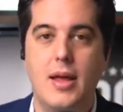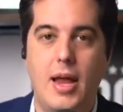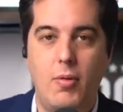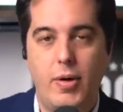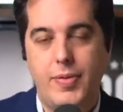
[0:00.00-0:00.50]

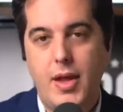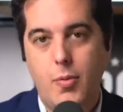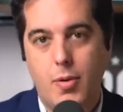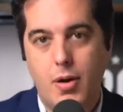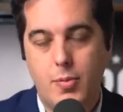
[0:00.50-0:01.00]
And what they
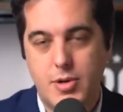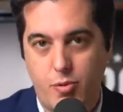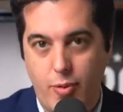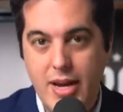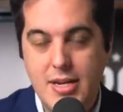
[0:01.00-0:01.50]
were was
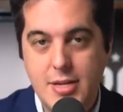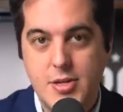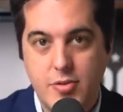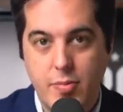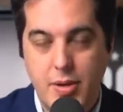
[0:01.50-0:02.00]

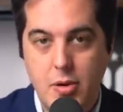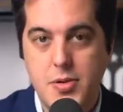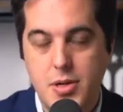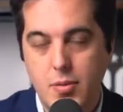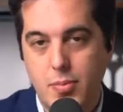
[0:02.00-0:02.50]

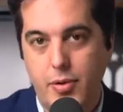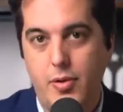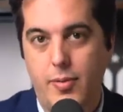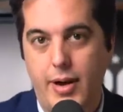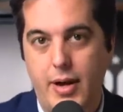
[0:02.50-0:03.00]
redistribution
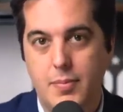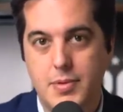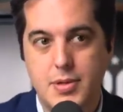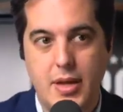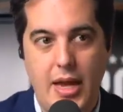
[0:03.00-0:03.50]

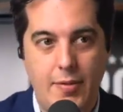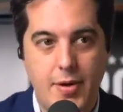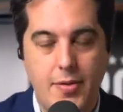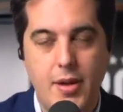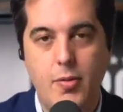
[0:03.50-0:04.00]
programs.
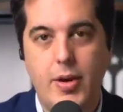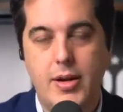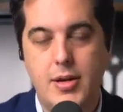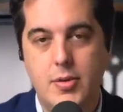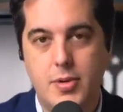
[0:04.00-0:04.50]
Everything went
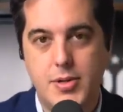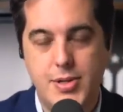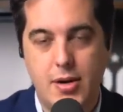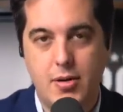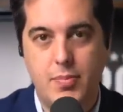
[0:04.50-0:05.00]
into a
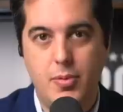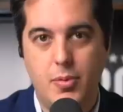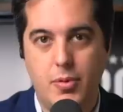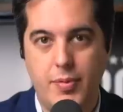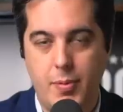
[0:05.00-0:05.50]
shared
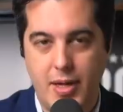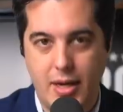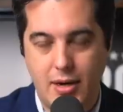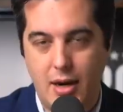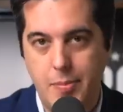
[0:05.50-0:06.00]
pool. They were
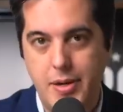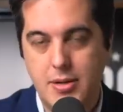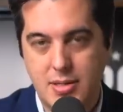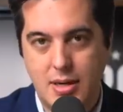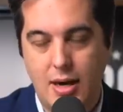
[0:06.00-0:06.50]
like
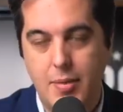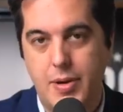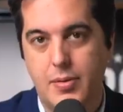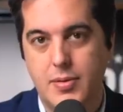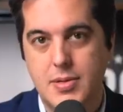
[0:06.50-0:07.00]
communist
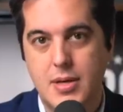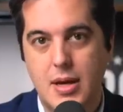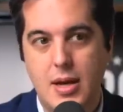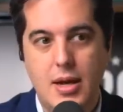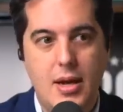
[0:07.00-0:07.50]
communes.
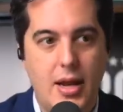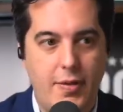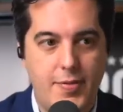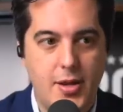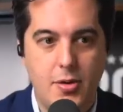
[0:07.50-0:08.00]

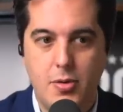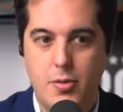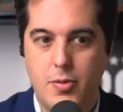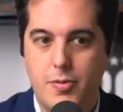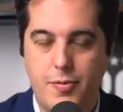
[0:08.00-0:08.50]
If
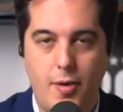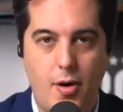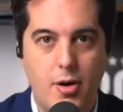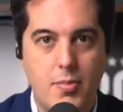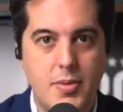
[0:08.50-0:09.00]
you
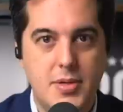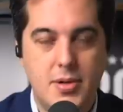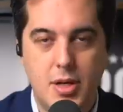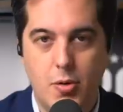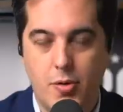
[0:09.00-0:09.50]
farmed,
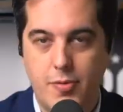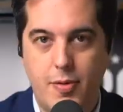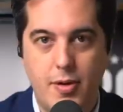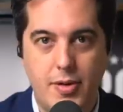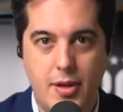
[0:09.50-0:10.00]

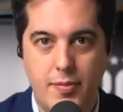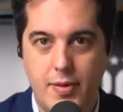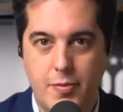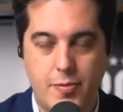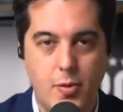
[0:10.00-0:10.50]

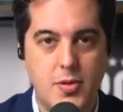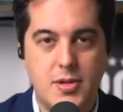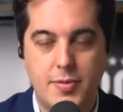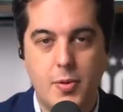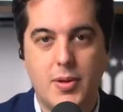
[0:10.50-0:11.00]
the fruits
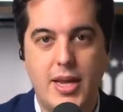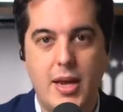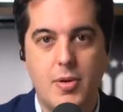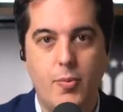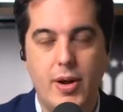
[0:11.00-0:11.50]
of your
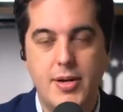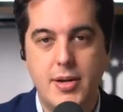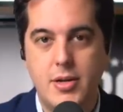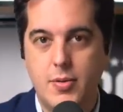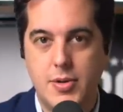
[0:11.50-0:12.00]
labor went
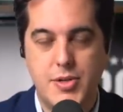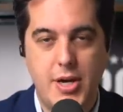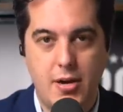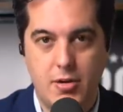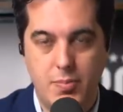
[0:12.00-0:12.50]
into a
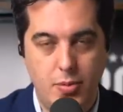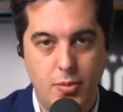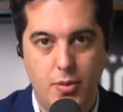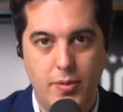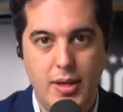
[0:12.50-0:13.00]
shared
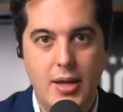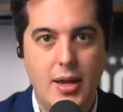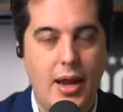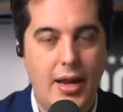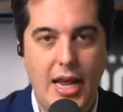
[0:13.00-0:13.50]
pool,
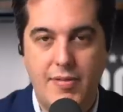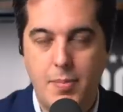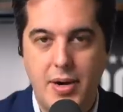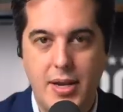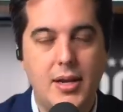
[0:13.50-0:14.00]
and
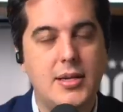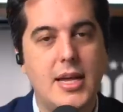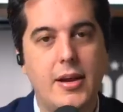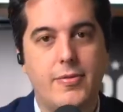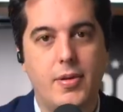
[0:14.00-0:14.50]
everybody could
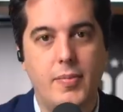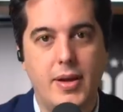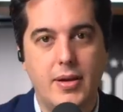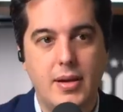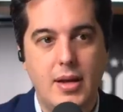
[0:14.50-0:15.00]
take from it.